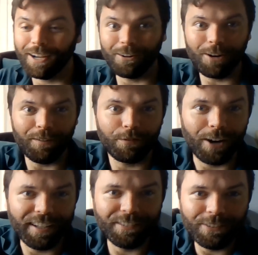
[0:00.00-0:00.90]
All right,
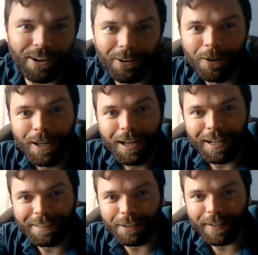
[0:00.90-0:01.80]
friends, so
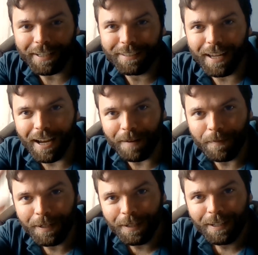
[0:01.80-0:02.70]
until next
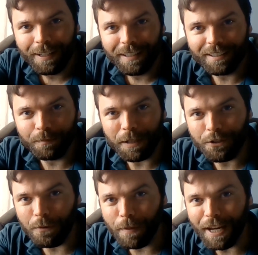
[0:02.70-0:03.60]
time, this is
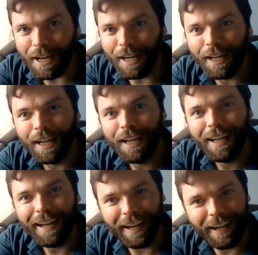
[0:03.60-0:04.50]
Mr. B,
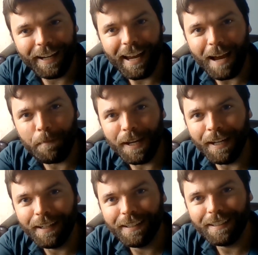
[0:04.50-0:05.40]
and
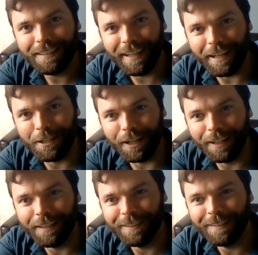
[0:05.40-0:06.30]
happy sketching.